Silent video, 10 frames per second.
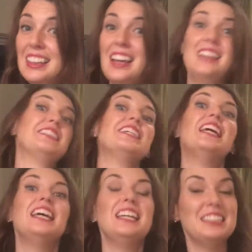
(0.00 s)
This
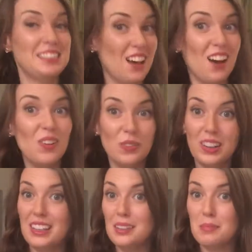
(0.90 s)
is not
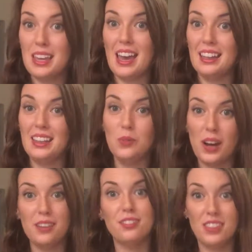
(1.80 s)
winning me any
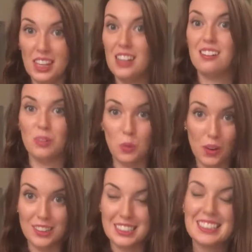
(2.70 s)
Wife of the Year
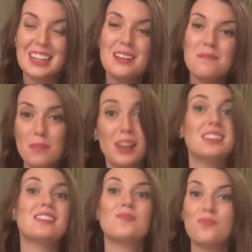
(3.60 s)
awards,
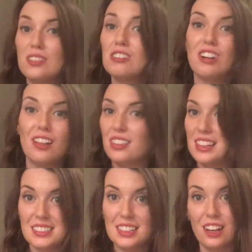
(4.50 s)
but they're all
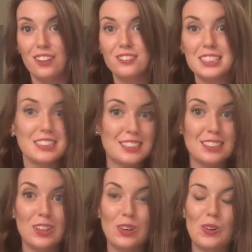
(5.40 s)
things he loves,
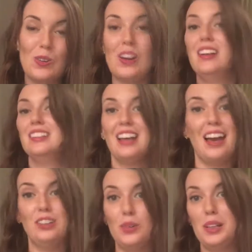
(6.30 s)
so
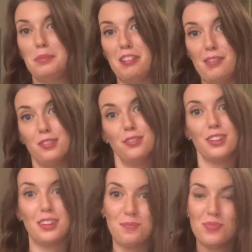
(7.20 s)
I know he'll be grateful
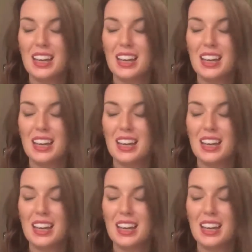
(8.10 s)
for them.